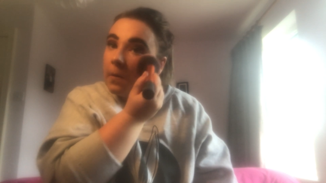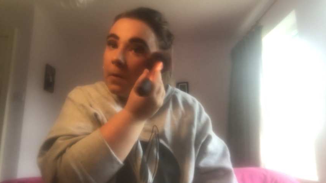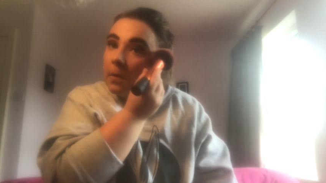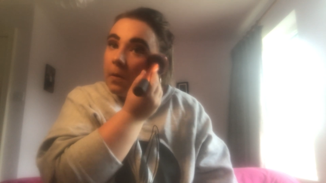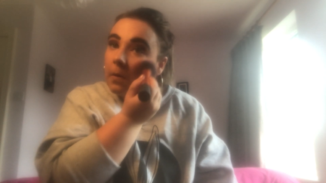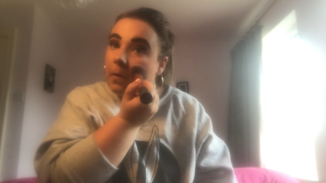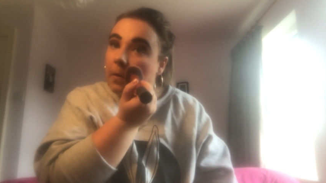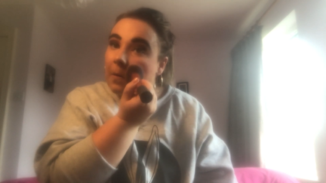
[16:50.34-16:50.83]

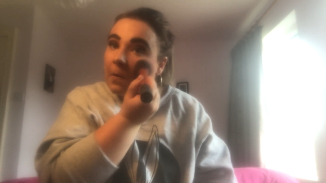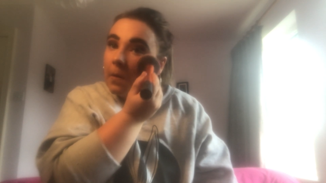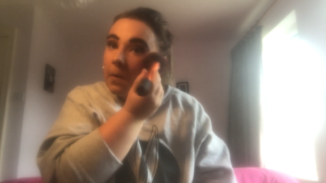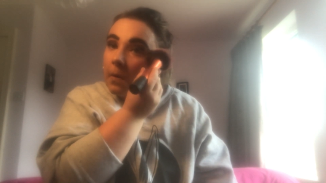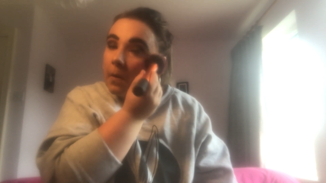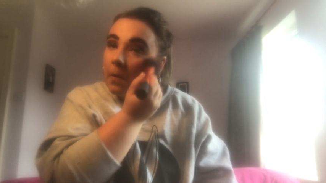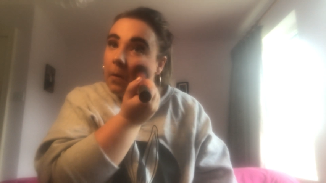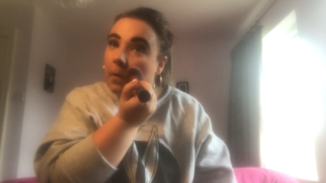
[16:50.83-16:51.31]

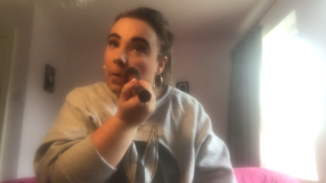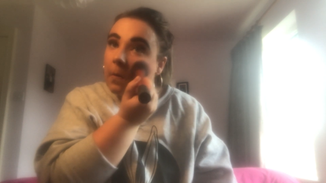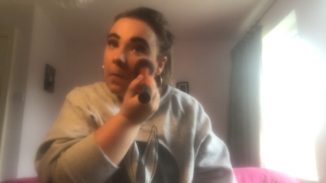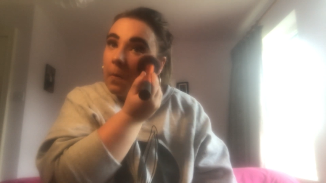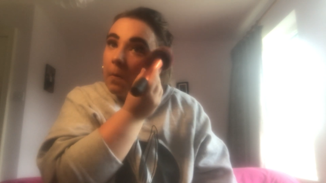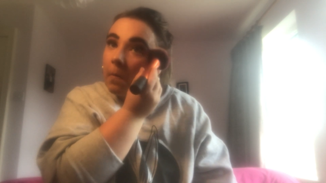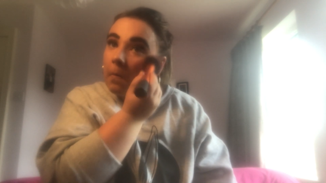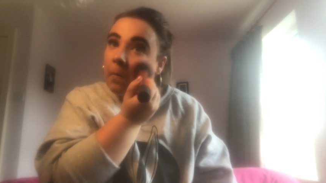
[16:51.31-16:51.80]

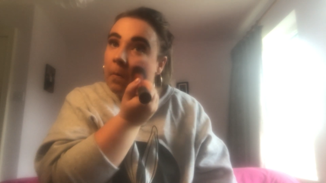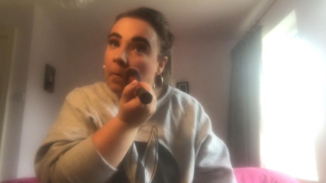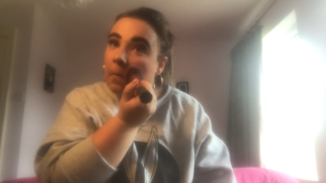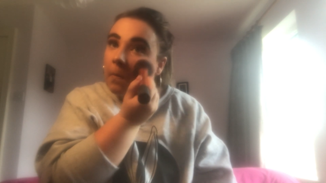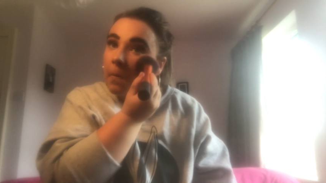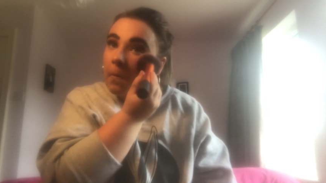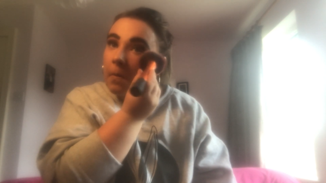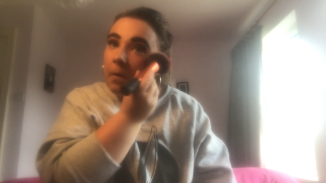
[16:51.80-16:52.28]

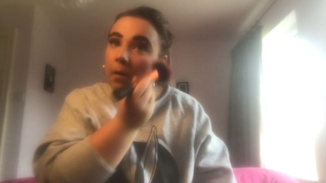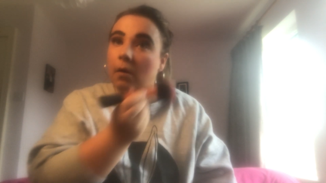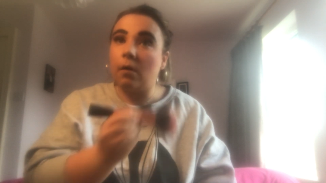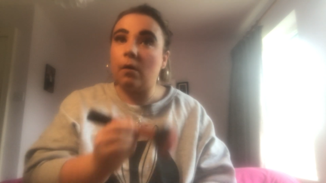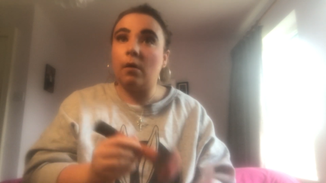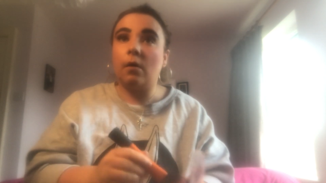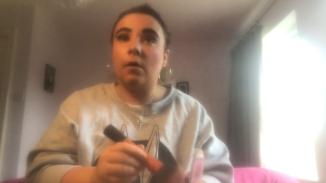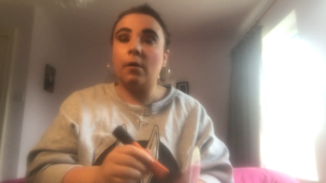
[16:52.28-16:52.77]

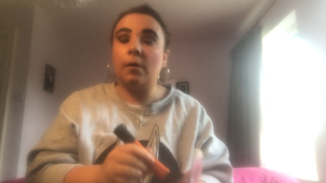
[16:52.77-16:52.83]
(silence)